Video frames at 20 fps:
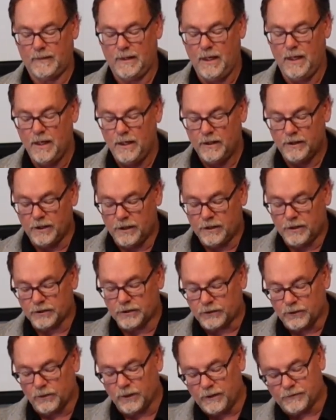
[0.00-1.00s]
The, the
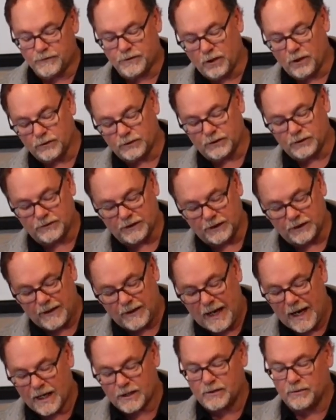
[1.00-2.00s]
story of Joseph's
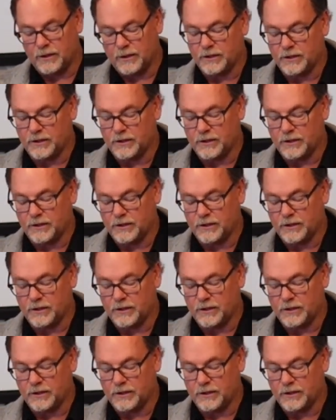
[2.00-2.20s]
interaction with